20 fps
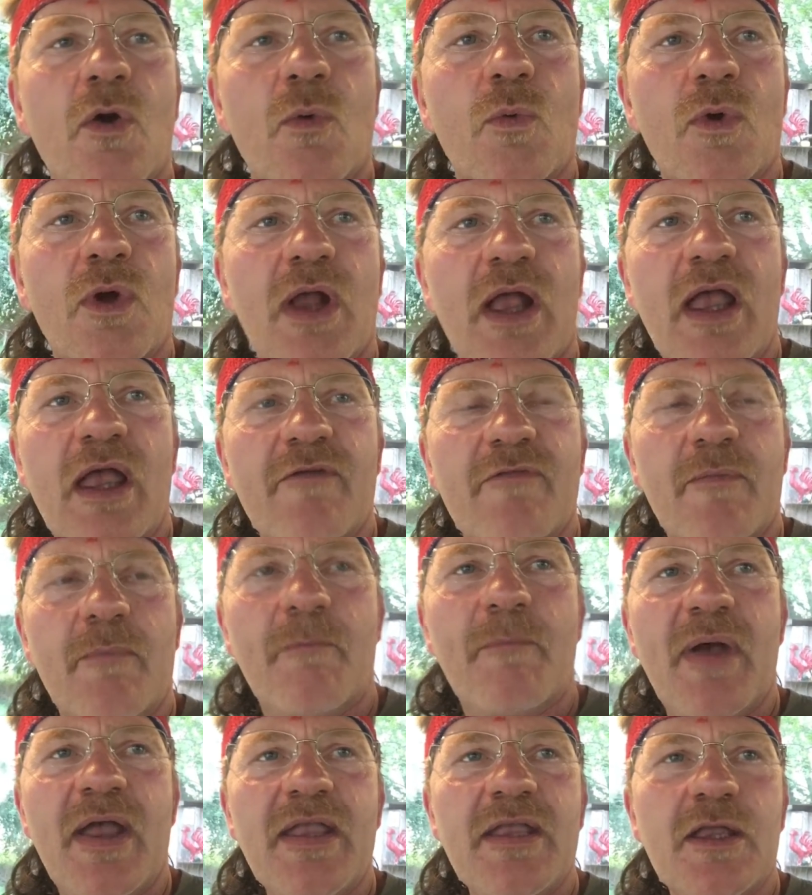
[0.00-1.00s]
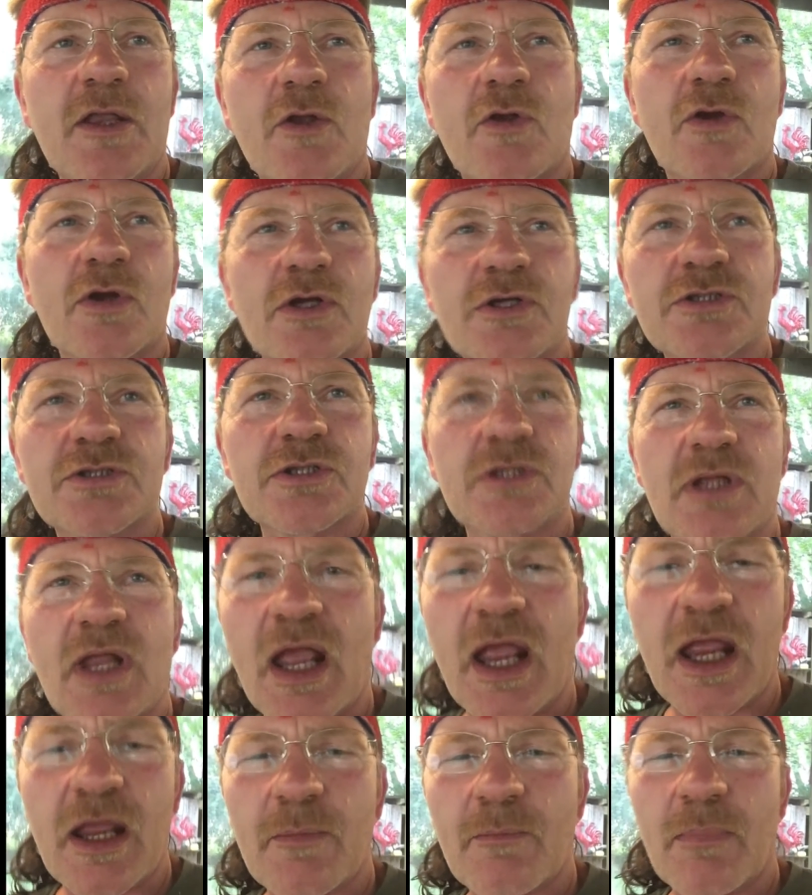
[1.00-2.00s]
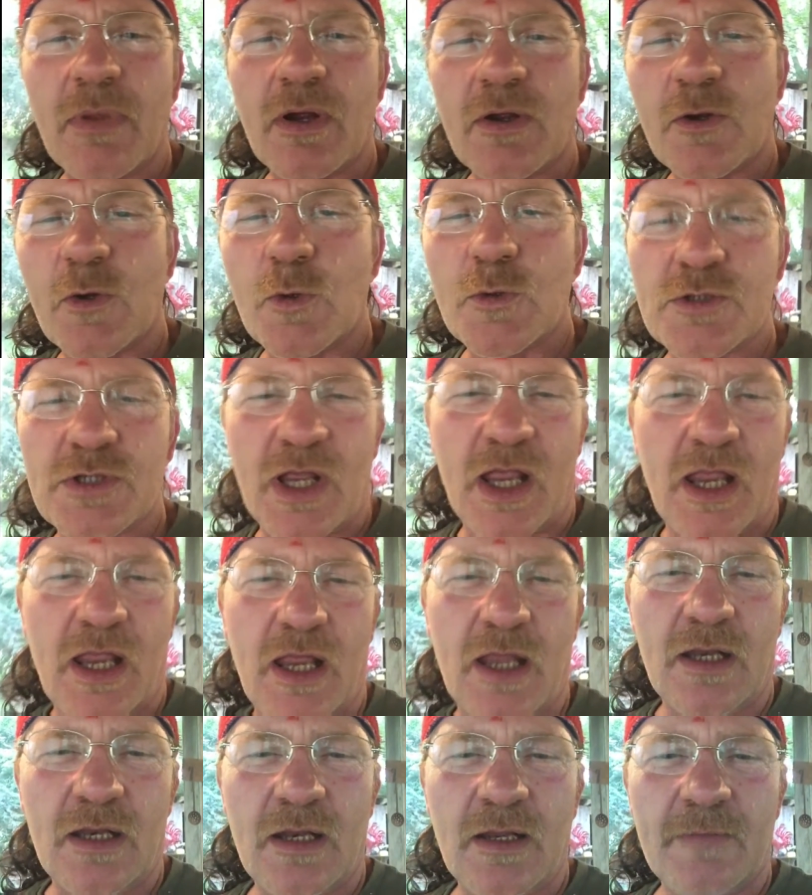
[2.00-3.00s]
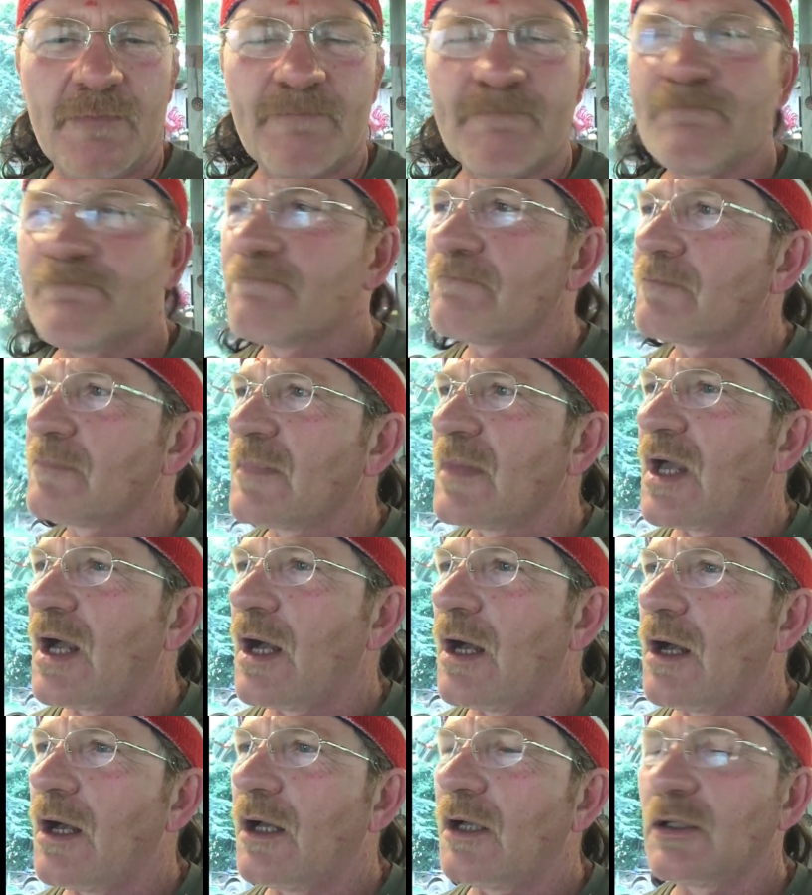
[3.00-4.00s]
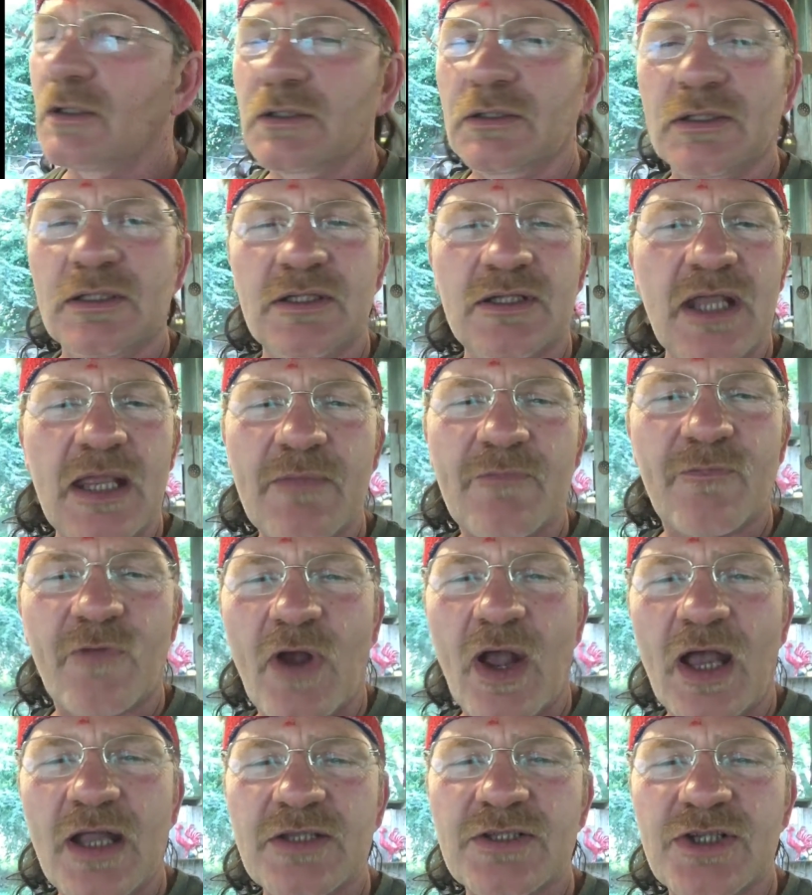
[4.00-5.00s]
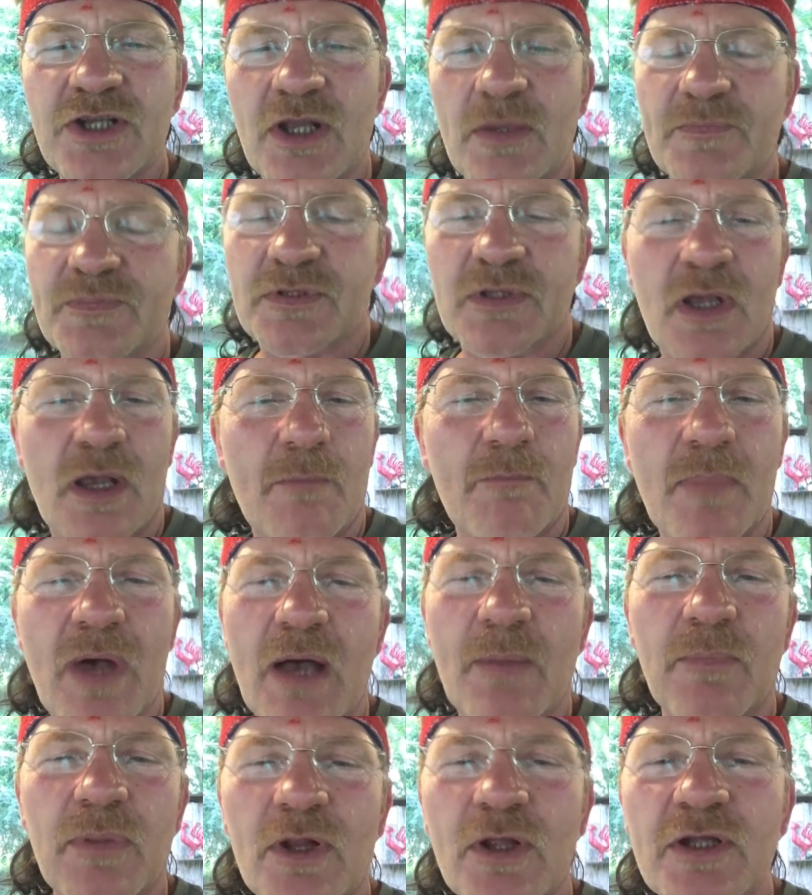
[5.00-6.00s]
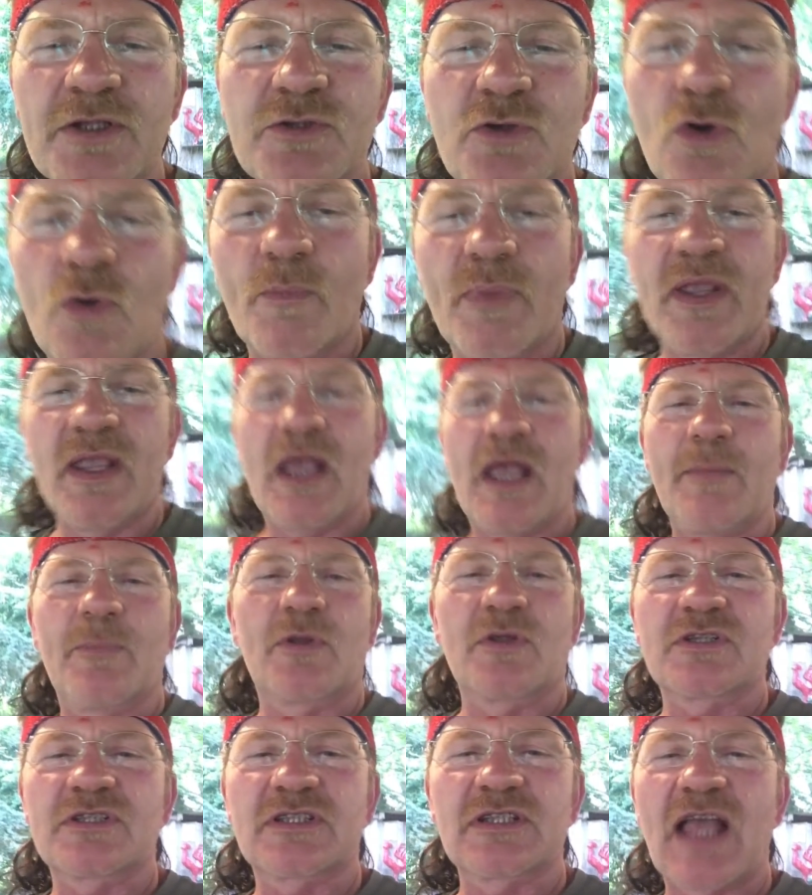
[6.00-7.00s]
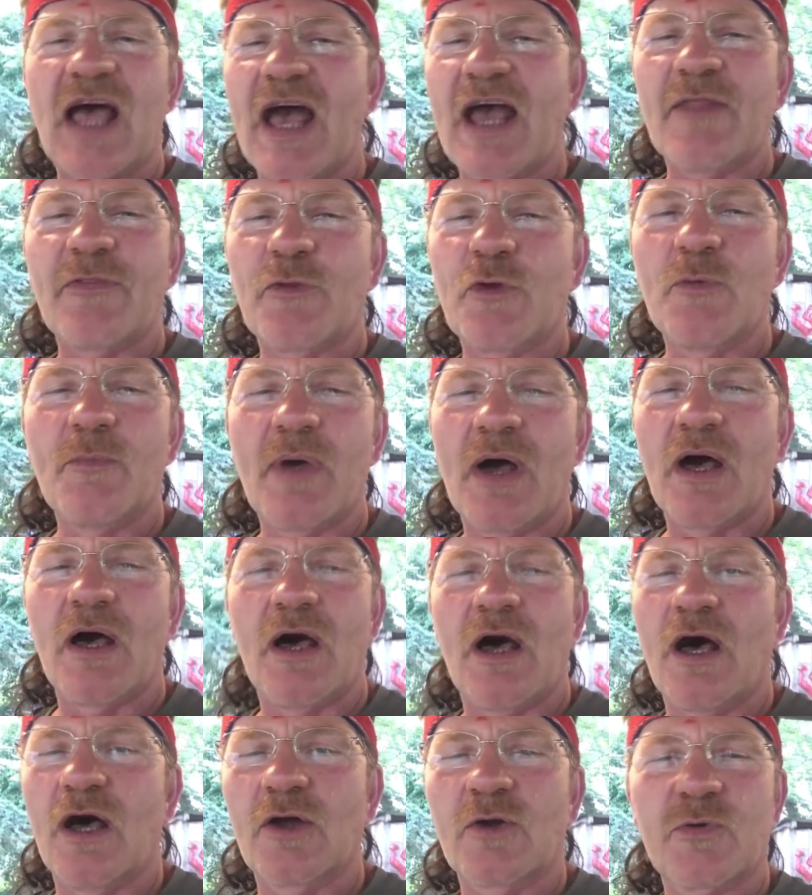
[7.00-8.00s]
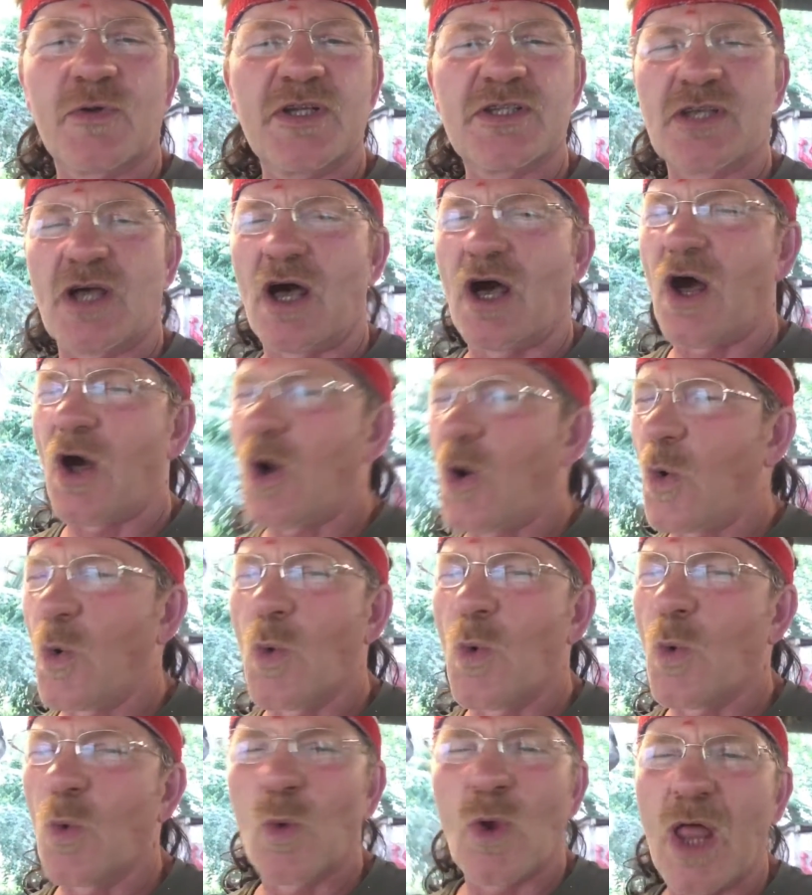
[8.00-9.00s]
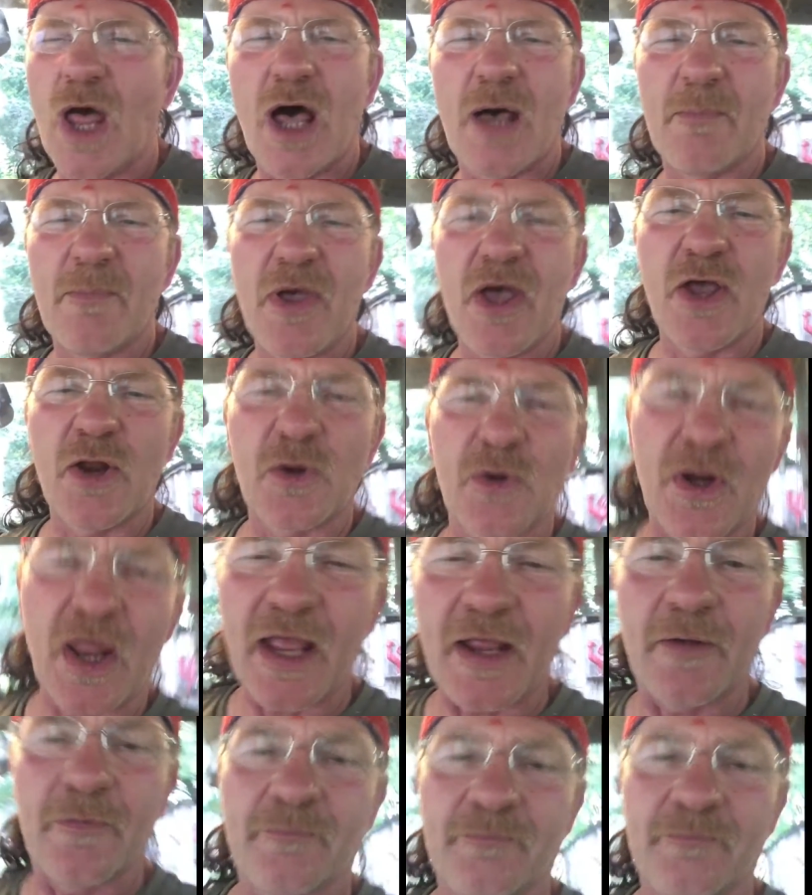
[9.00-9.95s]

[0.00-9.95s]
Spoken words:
We're having bacon crusted hamburgers and deep fried chips. My blood's going to be able to slide through my arteries a whole lot better now.